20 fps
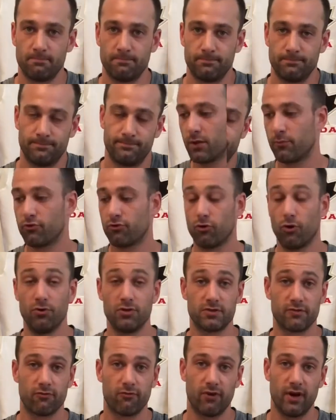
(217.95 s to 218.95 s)
What are the
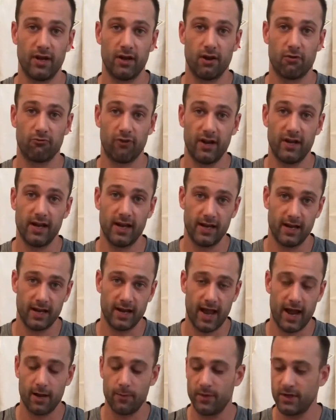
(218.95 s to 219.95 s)
pros of irradiating
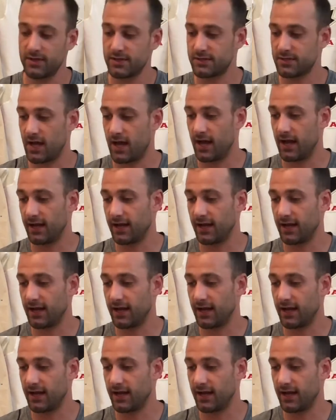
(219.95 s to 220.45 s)
cannabis?